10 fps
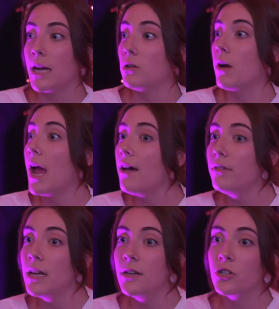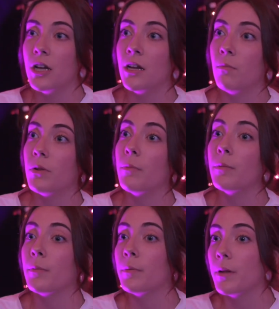I don't have an agent, blah, blah,
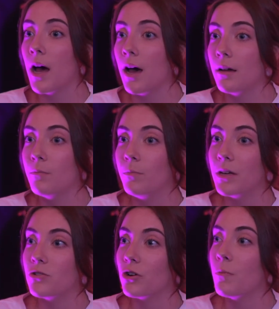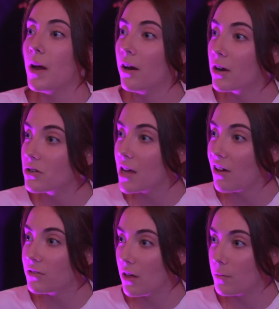blah, blah, blah, because you're comparing
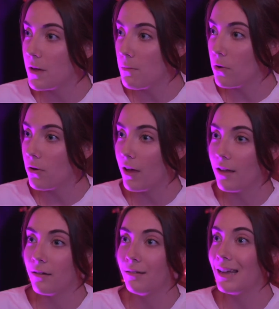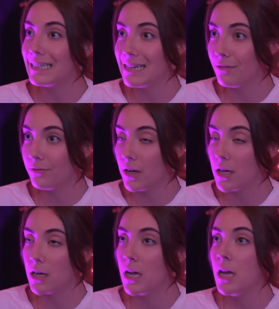yourself to other people and that's never fun.